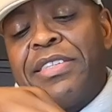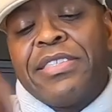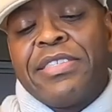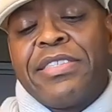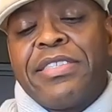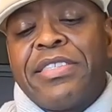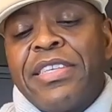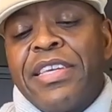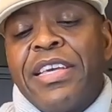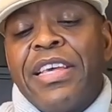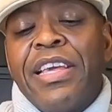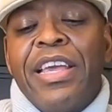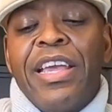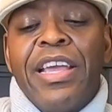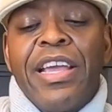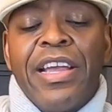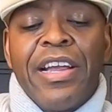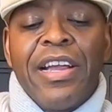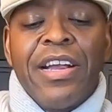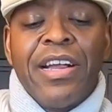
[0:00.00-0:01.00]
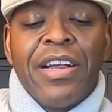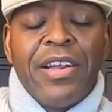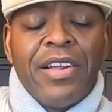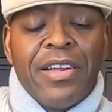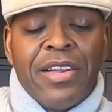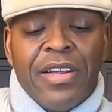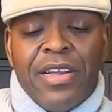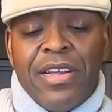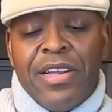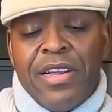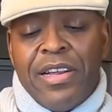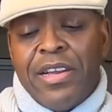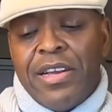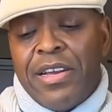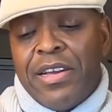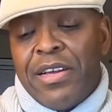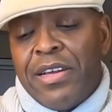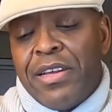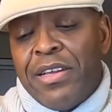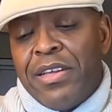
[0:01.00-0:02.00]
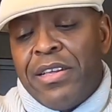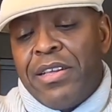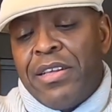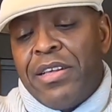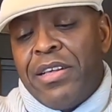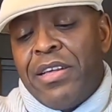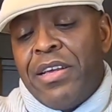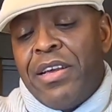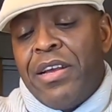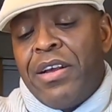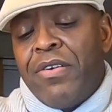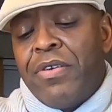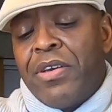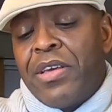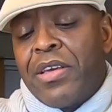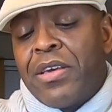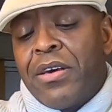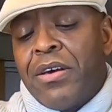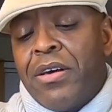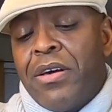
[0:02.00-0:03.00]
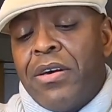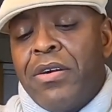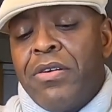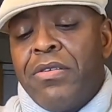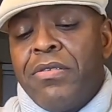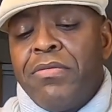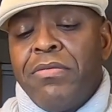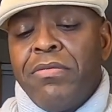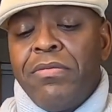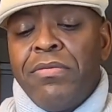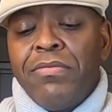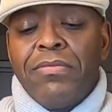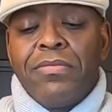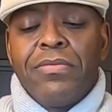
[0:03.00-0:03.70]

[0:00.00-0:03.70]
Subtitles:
see here. There we go.